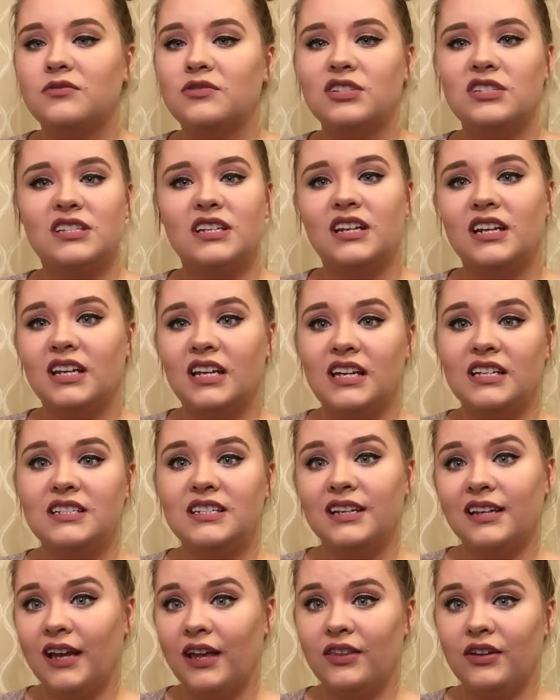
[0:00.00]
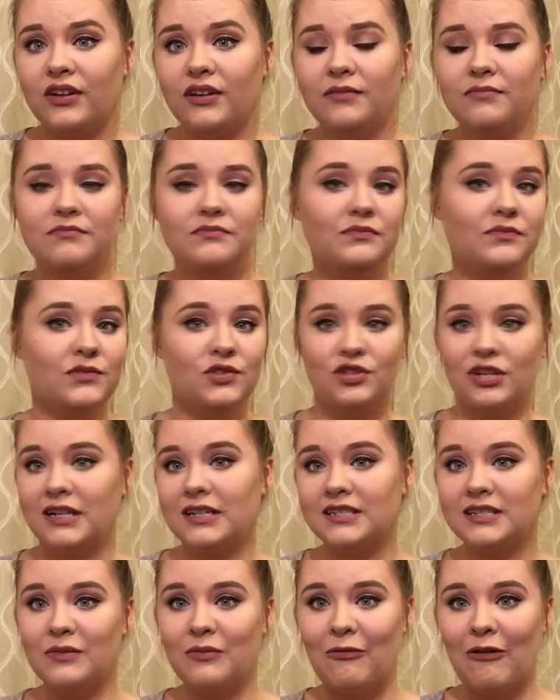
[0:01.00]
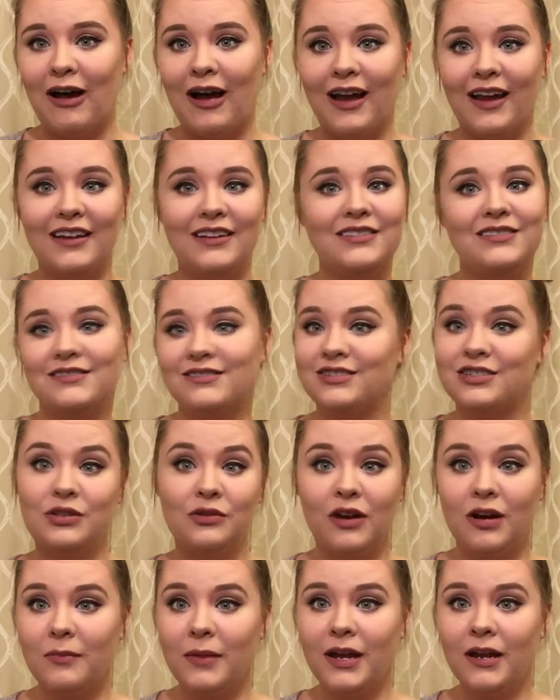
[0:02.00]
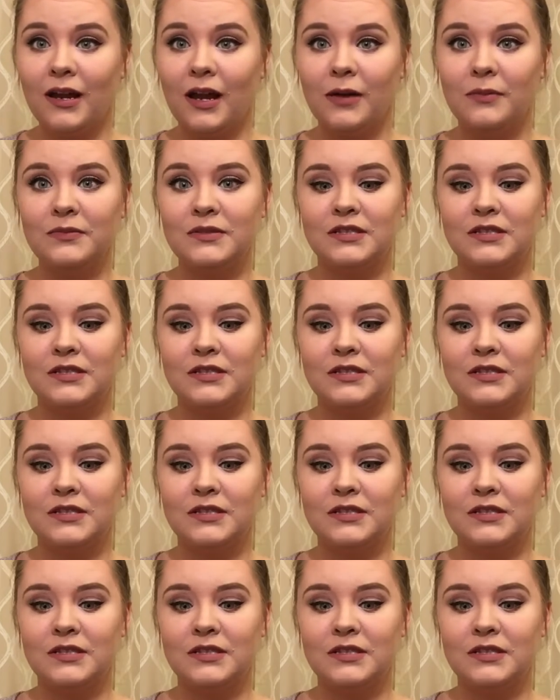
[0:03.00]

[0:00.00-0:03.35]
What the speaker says: We're just going to get together, drink some wine, do our makeup.